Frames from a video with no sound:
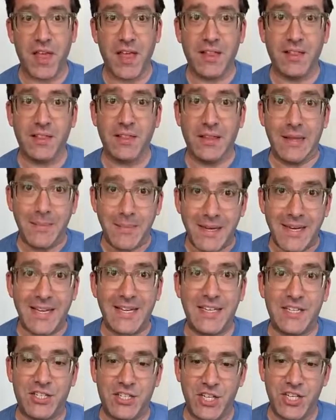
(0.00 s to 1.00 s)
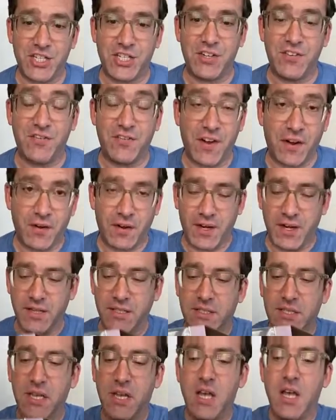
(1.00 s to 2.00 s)
a limited edition
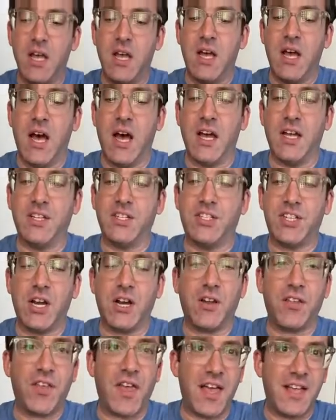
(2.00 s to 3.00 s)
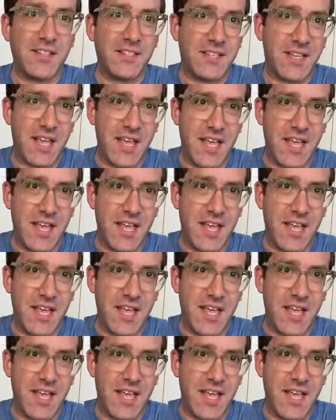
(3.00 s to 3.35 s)
variant. Jareth has